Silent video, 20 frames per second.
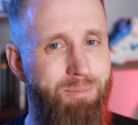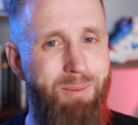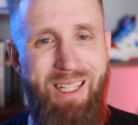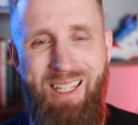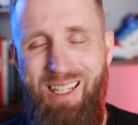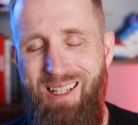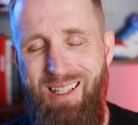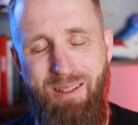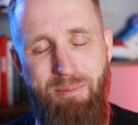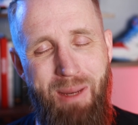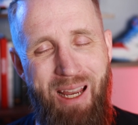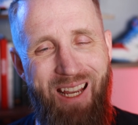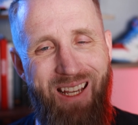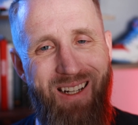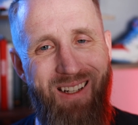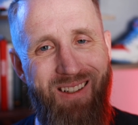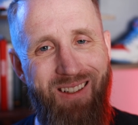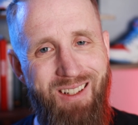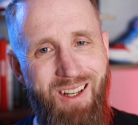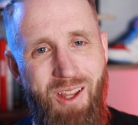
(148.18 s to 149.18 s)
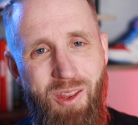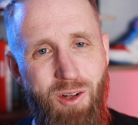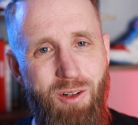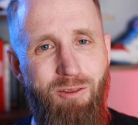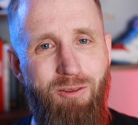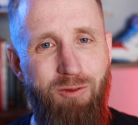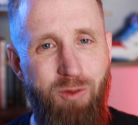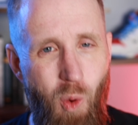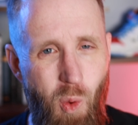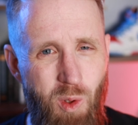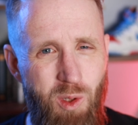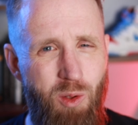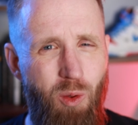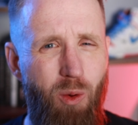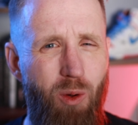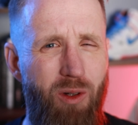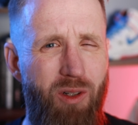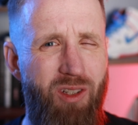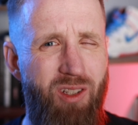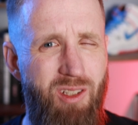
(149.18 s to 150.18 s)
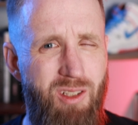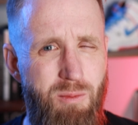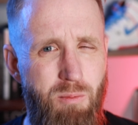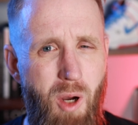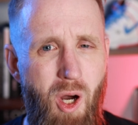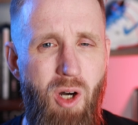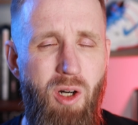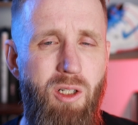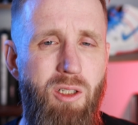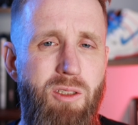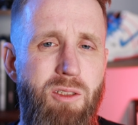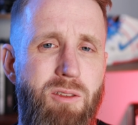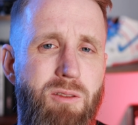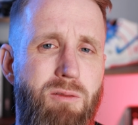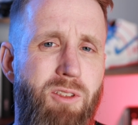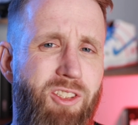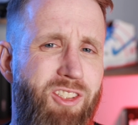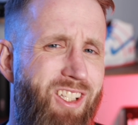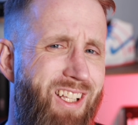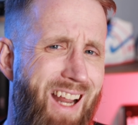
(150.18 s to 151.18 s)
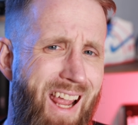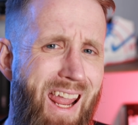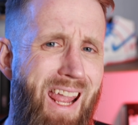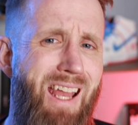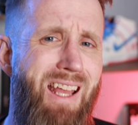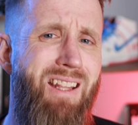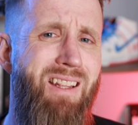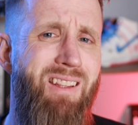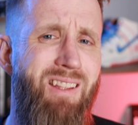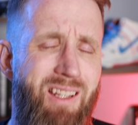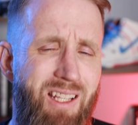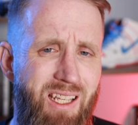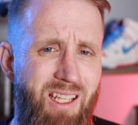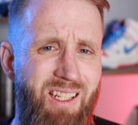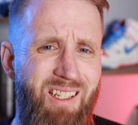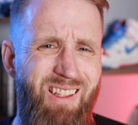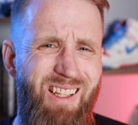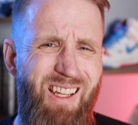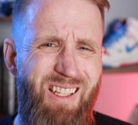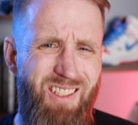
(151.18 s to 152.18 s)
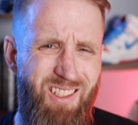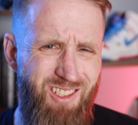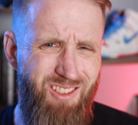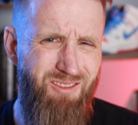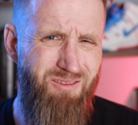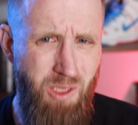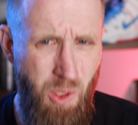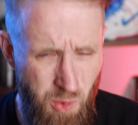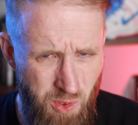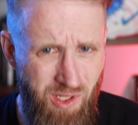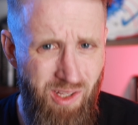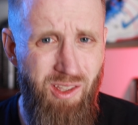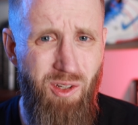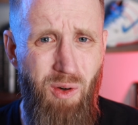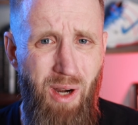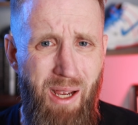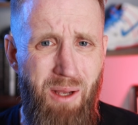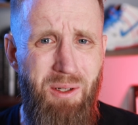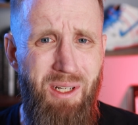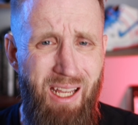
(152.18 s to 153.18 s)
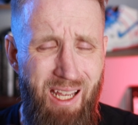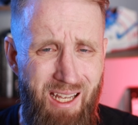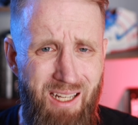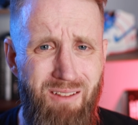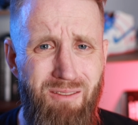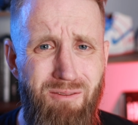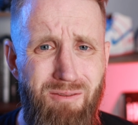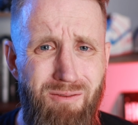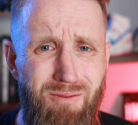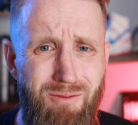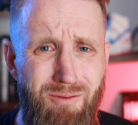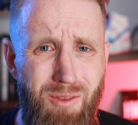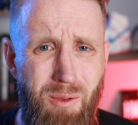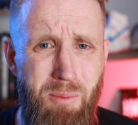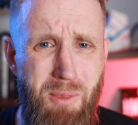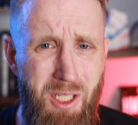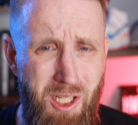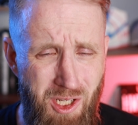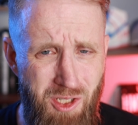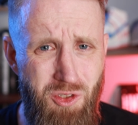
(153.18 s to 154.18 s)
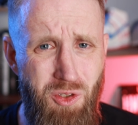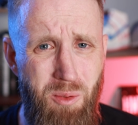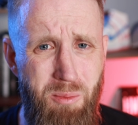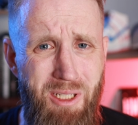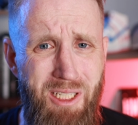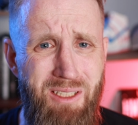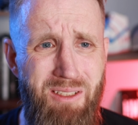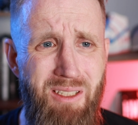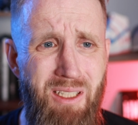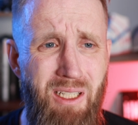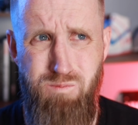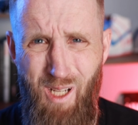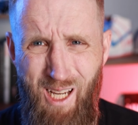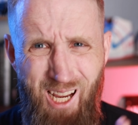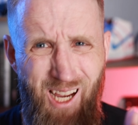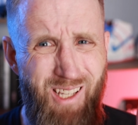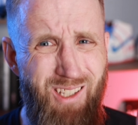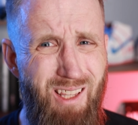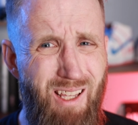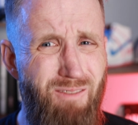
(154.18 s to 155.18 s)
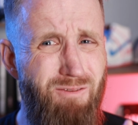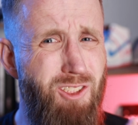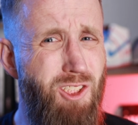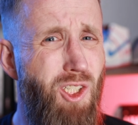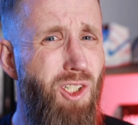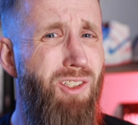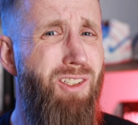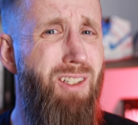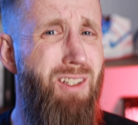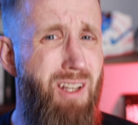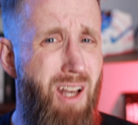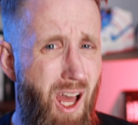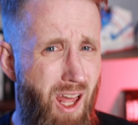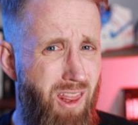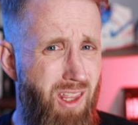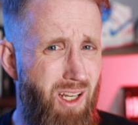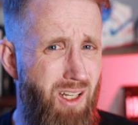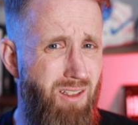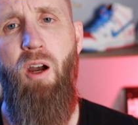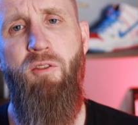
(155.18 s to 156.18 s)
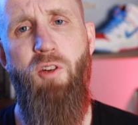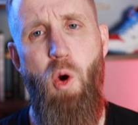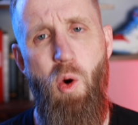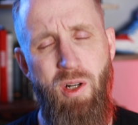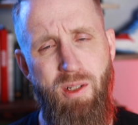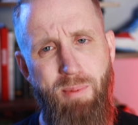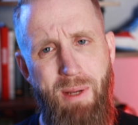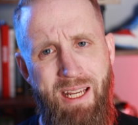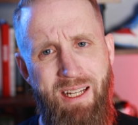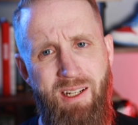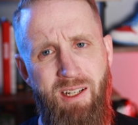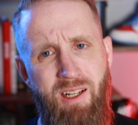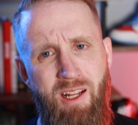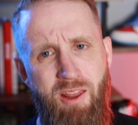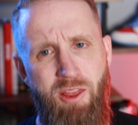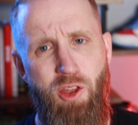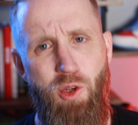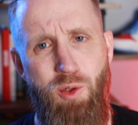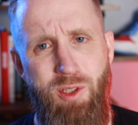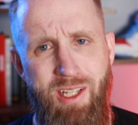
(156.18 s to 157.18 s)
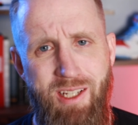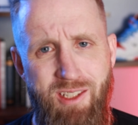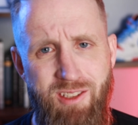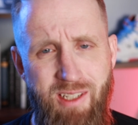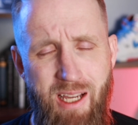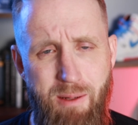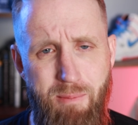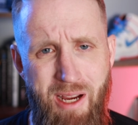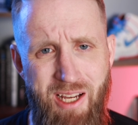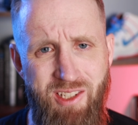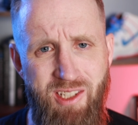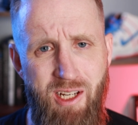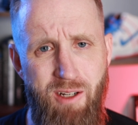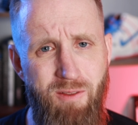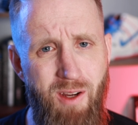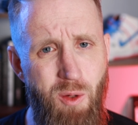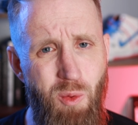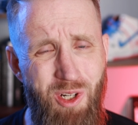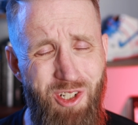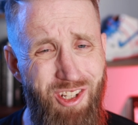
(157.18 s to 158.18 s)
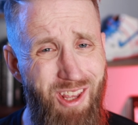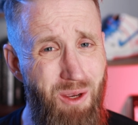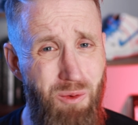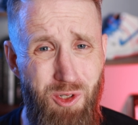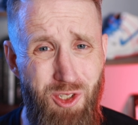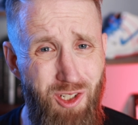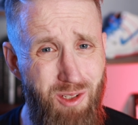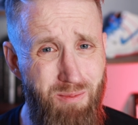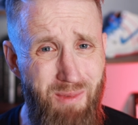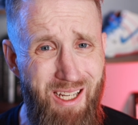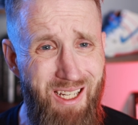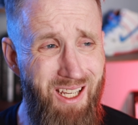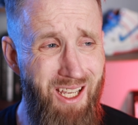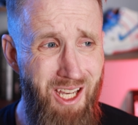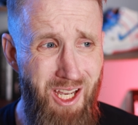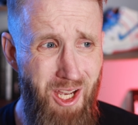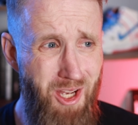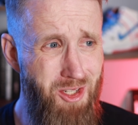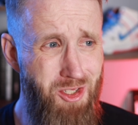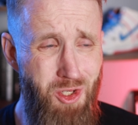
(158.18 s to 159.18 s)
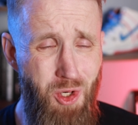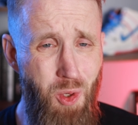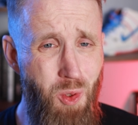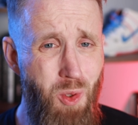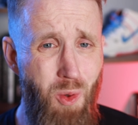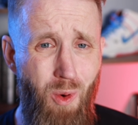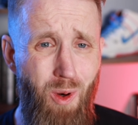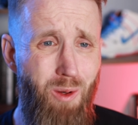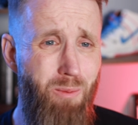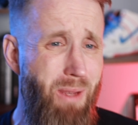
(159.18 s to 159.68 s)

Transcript: Mini has made another 4-door small sedan thing that's lower to the ground again from the Countryman because they've learned nothing. Of course, being an enthusiast like myself, I wish they would just make 2-door